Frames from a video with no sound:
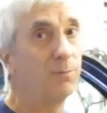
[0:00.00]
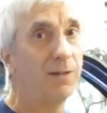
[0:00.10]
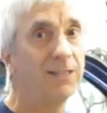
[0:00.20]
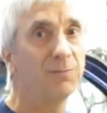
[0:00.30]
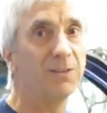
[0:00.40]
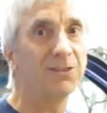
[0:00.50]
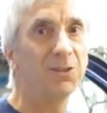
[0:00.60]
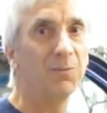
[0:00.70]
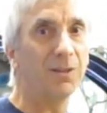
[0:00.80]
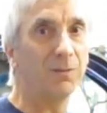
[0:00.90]

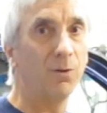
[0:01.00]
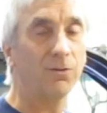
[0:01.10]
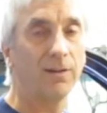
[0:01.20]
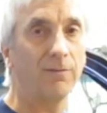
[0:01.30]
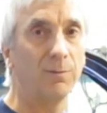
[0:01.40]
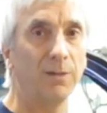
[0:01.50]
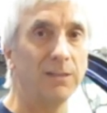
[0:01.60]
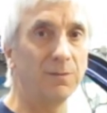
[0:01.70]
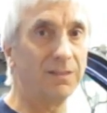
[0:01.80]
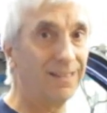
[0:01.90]
replacements, but the Motorcraft
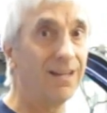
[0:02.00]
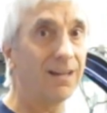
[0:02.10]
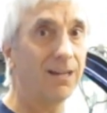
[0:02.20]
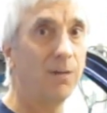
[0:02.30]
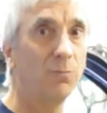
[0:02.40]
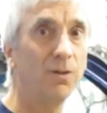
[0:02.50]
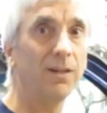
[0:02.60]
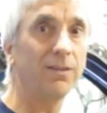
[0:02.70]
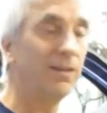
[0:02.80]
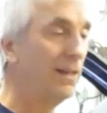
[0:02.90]
replacements did not come
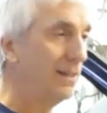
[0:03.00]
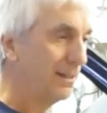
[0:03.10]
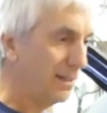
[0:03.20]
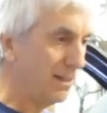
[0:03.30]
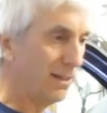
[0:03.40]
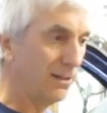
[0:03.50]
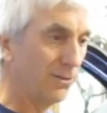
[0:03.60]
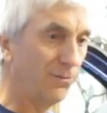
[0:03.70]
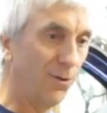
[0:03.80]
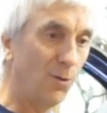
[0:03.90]
with
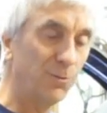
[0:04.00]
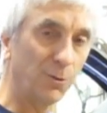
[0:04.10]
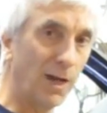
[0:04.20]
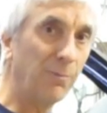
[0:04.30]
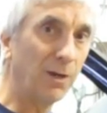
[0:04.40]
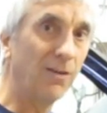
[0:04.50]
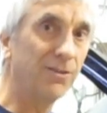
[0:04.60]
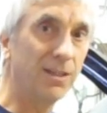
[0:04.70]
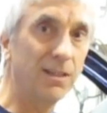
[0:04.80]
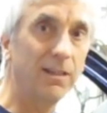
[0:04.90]
the foam to wrap
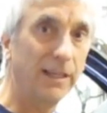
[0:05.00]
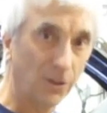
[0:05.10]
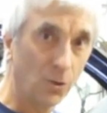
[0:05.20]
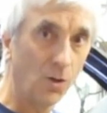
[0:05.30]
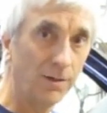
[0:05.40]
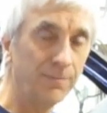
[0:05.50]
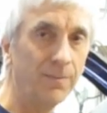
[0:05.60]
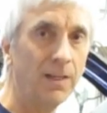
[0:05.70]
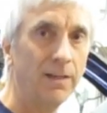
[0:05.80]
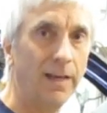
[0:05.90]
around the heater core,
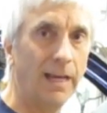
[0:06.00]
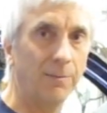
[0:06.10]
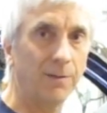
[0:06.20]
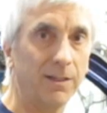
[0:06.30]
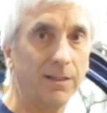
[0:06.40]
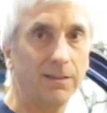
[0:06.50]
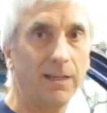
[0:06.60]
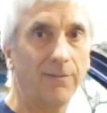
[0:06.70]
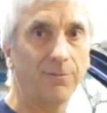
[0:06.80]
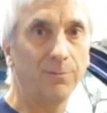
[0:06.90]
and I'm to get
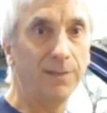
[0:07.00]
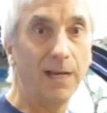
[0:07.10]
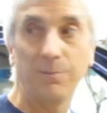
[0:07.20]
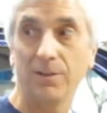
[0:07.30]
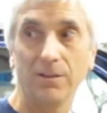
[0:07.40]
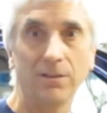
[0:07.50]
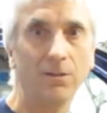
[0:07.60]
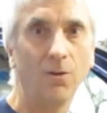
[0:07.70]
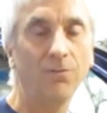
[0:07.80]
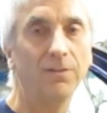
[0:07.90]
that from
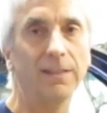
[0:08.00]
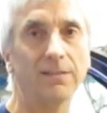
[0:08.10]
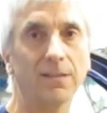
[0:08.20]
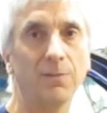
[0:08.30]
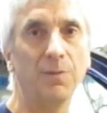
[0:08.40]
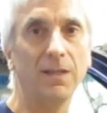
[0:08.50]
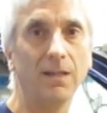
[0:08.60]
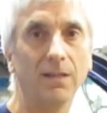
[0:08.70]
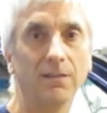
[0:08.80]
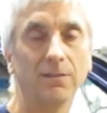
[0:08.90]
Napa. Hopefully it's going to be
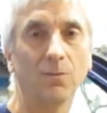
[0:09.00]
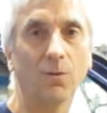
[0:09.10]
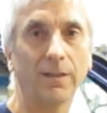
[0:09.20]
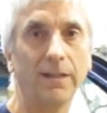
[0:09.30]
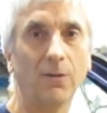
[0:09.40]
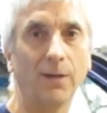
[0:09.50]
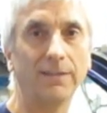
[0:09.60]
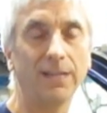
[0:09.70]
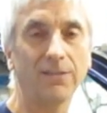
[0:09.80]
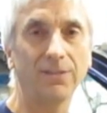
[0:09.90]
working out right.
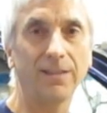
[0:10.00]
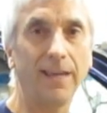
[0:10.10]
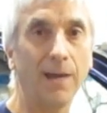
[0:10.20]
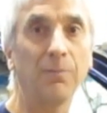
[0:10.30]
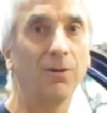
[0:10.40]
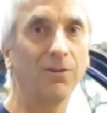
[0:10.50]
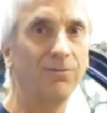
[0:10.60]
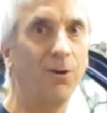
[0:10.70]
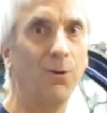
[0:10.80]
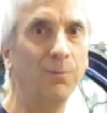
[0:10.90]
It's actually camper
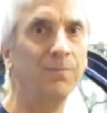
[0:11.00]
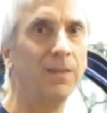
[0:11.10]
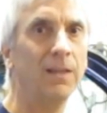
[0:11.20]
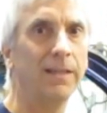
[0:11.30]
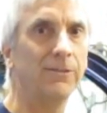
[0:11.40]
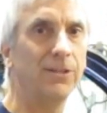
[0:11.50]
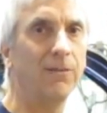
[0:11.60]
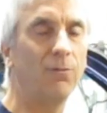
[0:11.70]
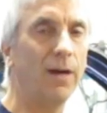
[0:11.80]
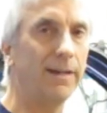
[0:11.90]
foam,
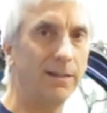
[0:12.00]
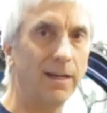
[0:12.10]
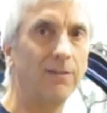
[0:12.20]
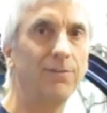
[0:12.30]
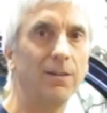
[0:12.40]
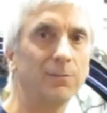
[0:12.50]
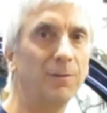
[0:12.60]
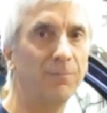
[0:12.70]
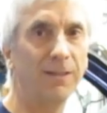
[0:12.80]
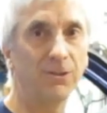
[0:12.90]
1.5 wide. I'll have some
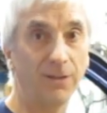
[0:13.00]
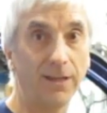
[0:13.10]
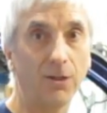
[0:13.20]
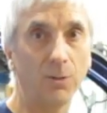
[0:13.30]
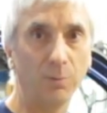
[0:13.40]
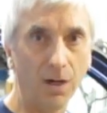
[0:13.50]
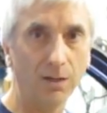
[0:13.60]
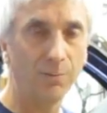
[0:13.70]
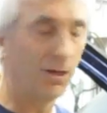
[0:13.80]
information on that on the blog